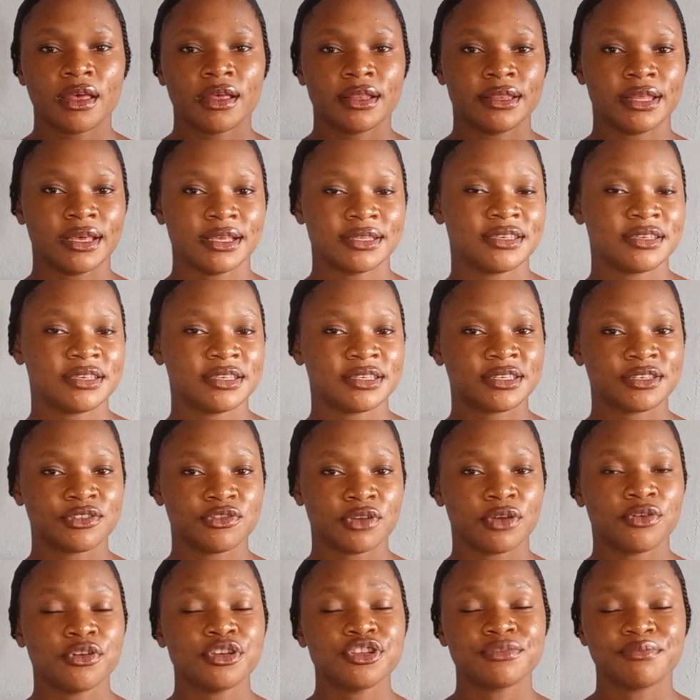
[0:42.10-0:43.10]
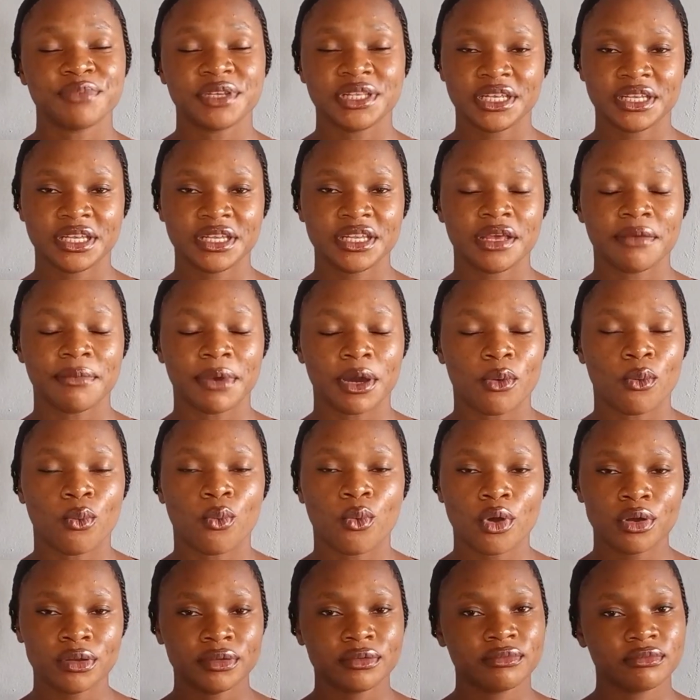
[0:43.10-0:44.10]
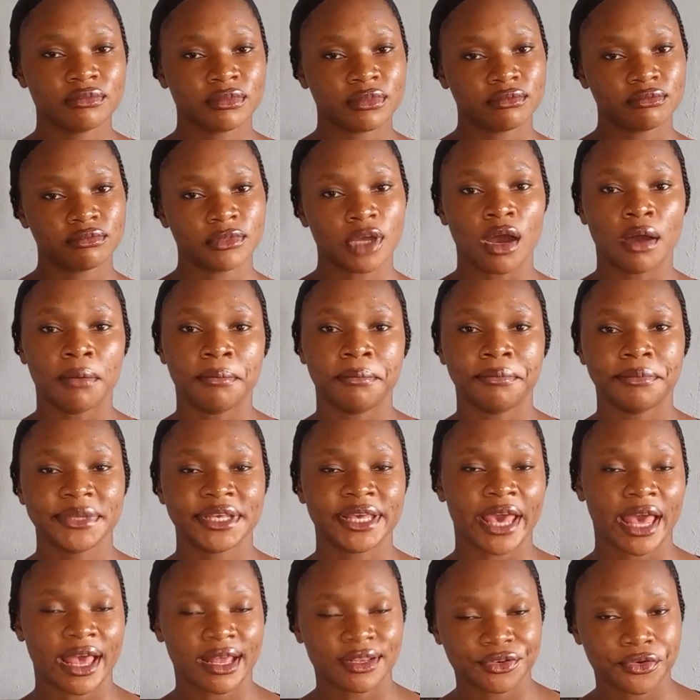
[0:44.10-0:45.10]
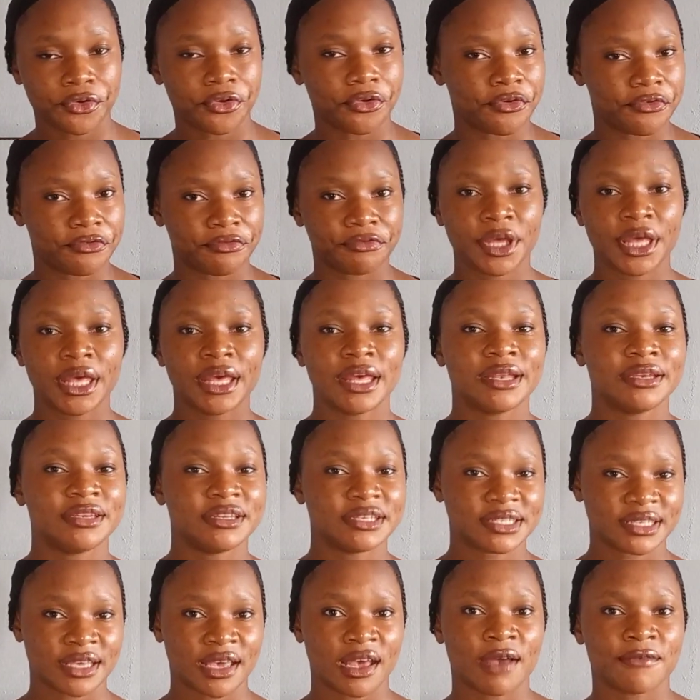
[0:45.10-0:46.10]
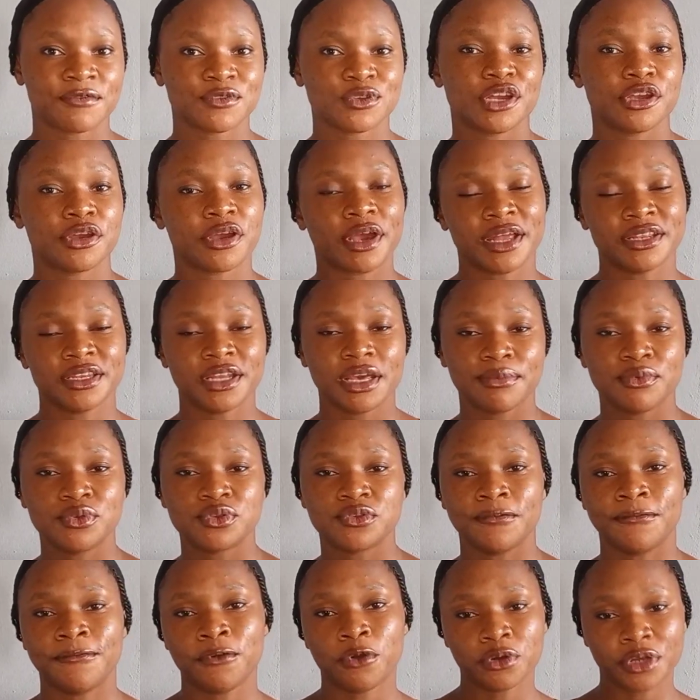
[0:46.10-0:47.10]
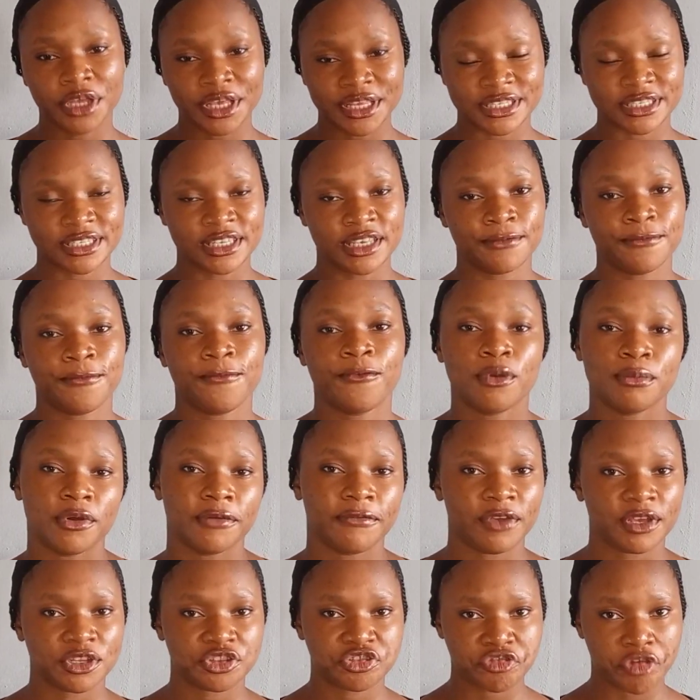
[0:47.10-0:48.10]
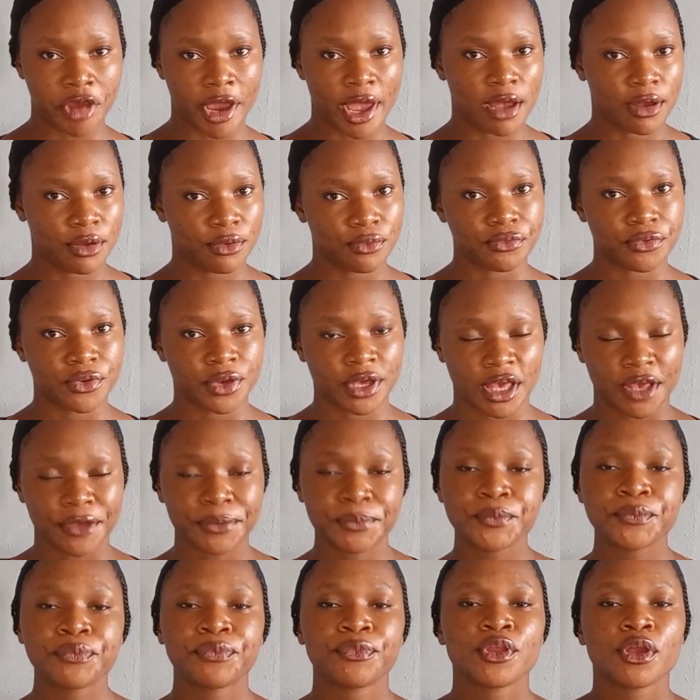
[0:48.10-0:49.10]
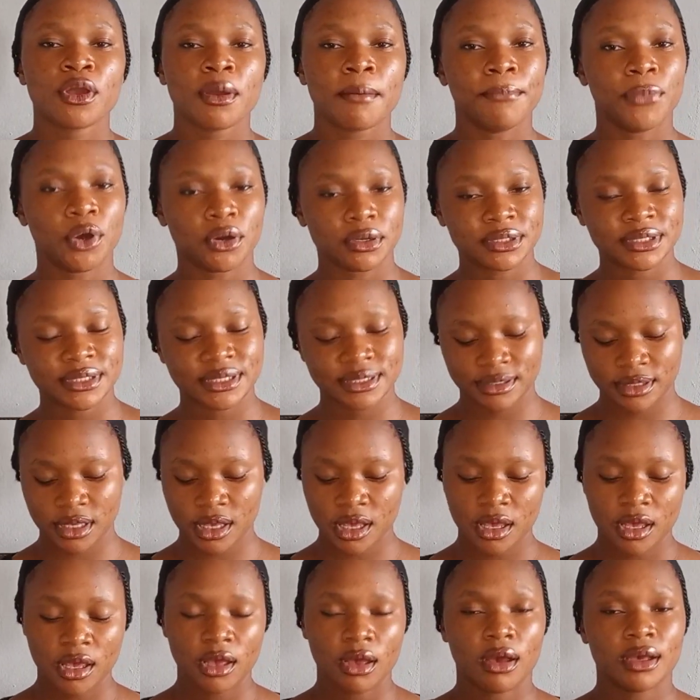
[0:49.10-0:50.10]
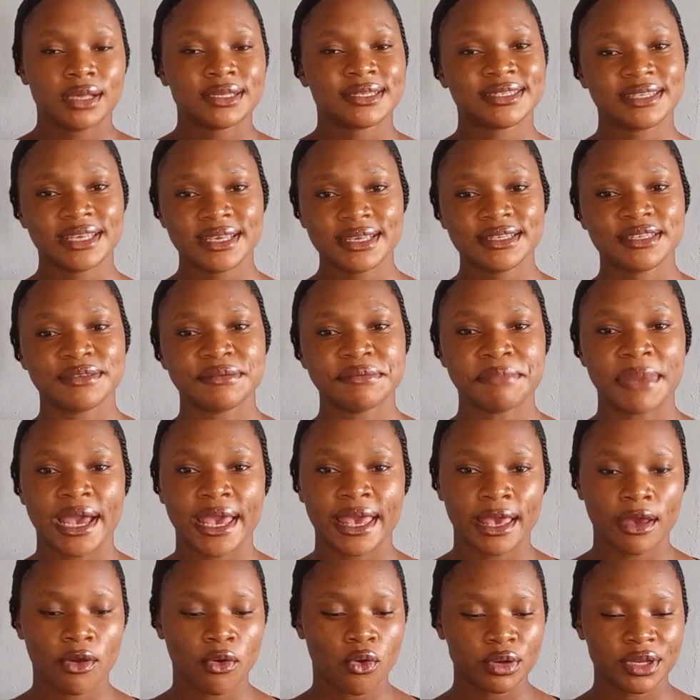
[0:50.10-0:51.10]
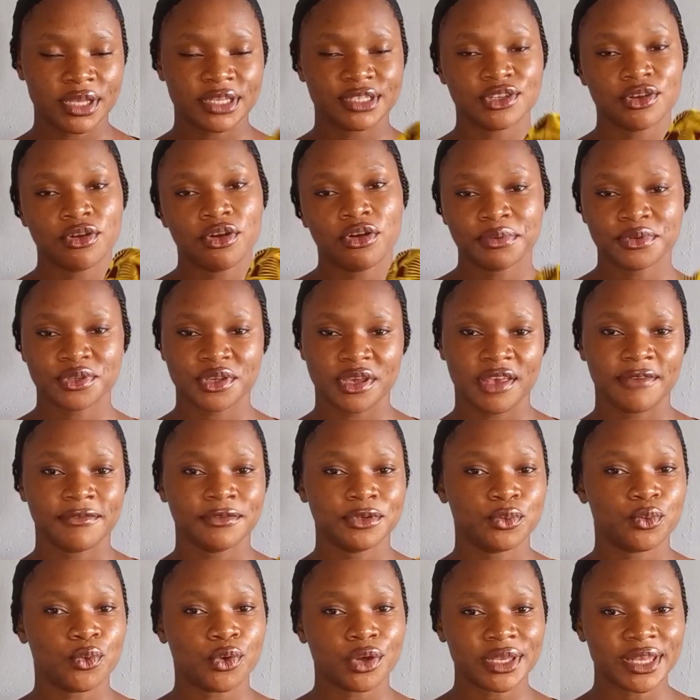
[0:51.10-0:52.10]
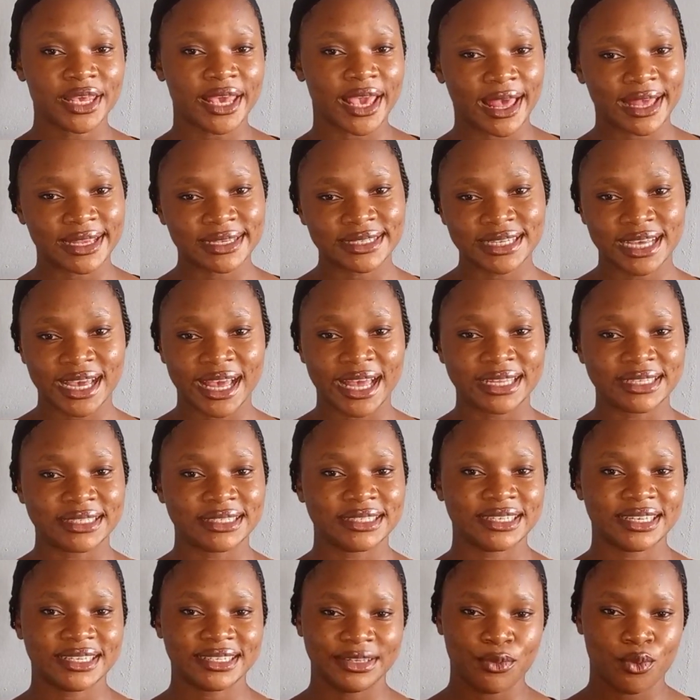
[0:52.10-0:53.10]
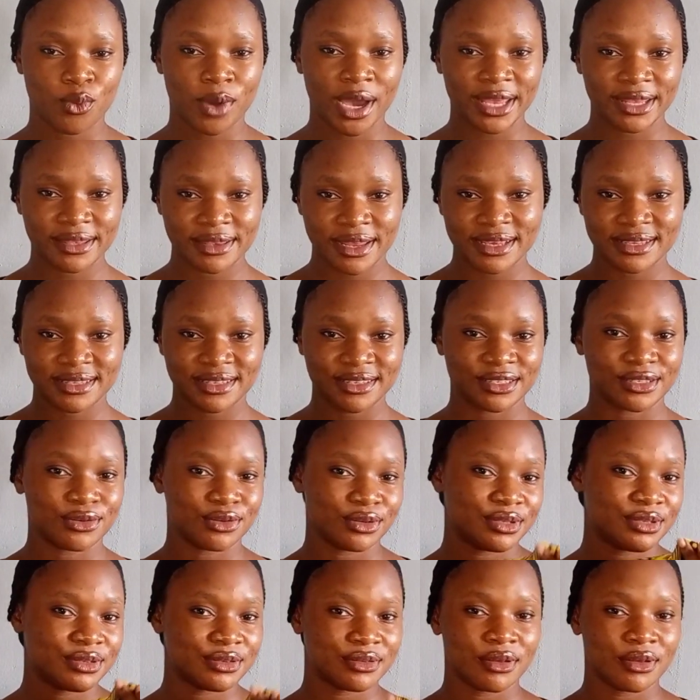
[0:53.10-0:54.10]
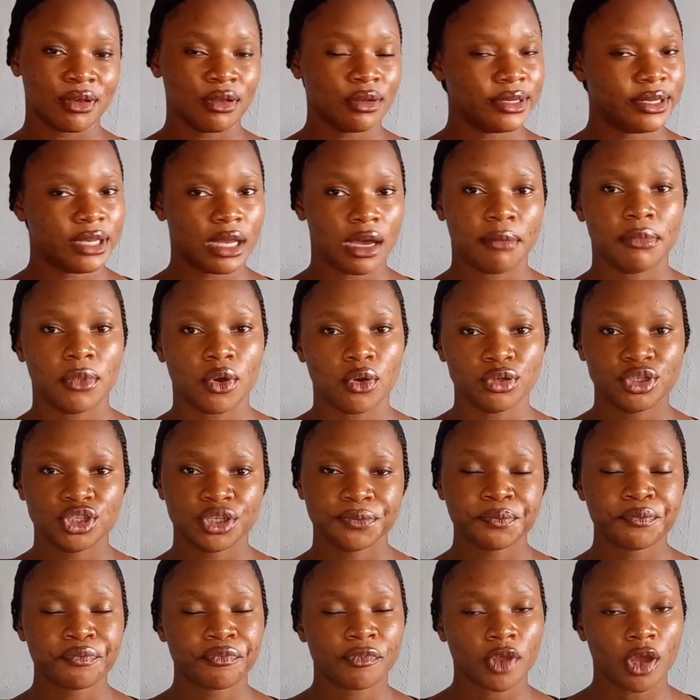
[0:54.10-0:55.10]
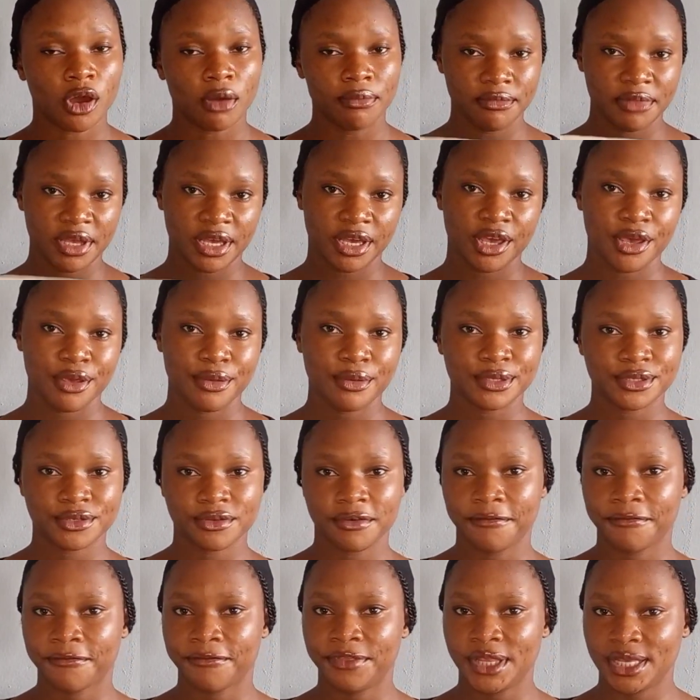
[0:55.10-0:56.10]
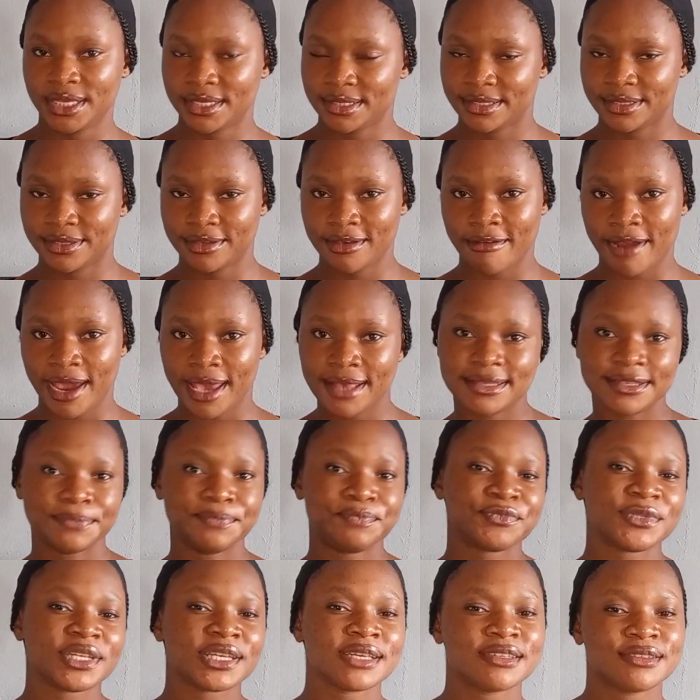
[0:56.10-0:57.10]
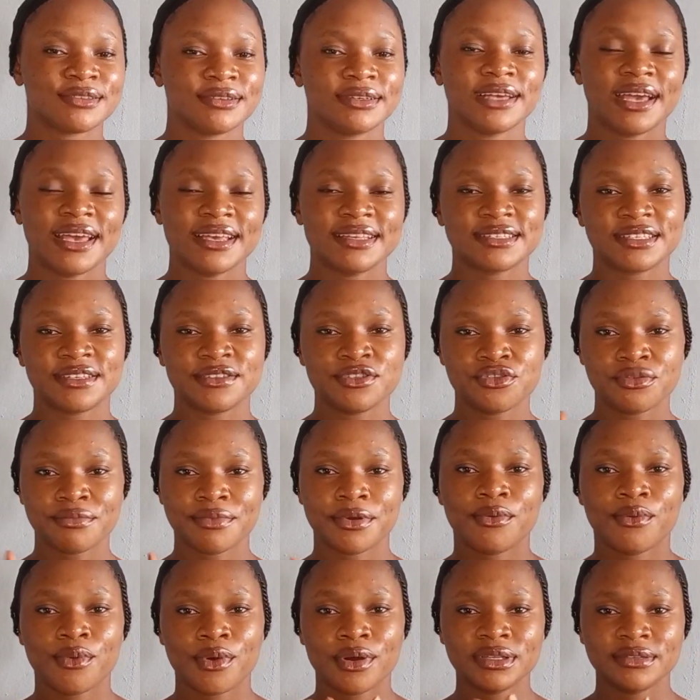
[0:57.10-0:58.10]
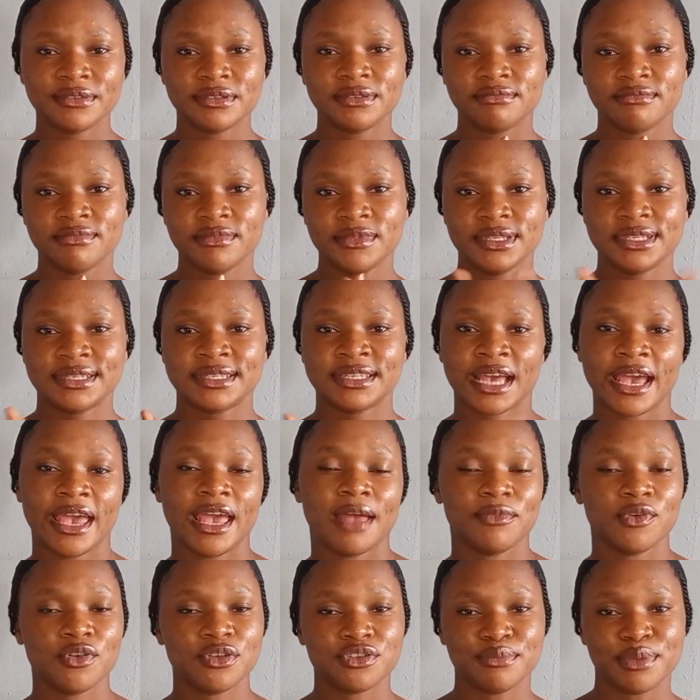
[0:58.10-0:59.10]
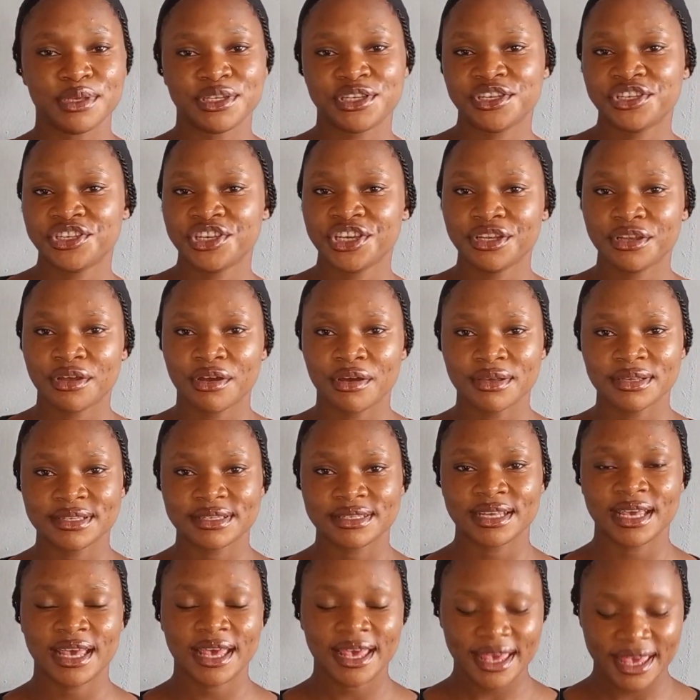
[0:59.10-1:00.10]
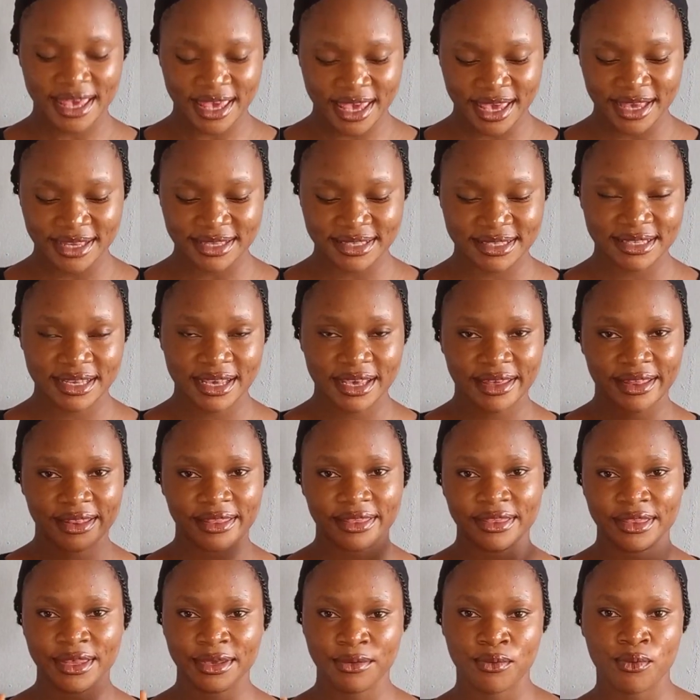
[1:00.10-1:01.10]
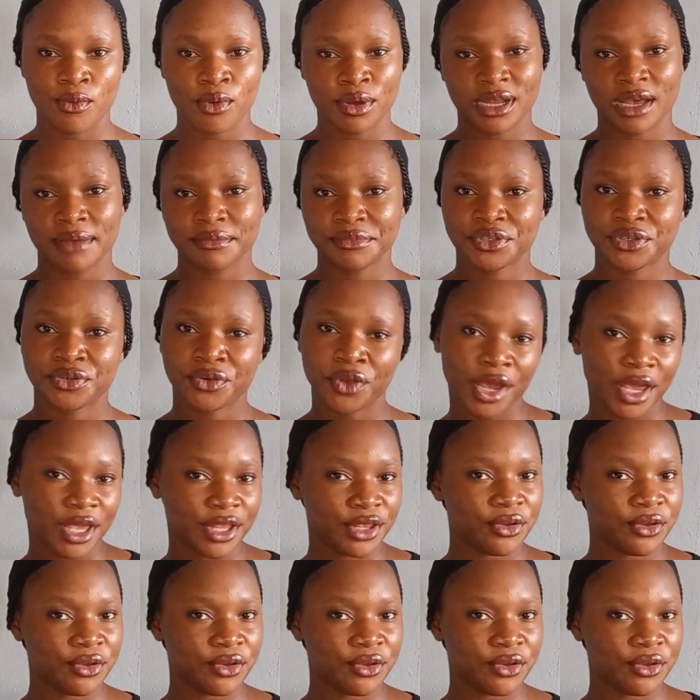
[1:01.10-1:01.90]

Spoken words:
That is, you're going to be needing about 1 yard of the scarf so that you can be able to fold it in form of a triangle, okay? But since my own is not up to even 1 yard and the wideness is not that much, I'll be making use of this. All right, so guys, number one style I'm going to be teaching us is the one I'm showing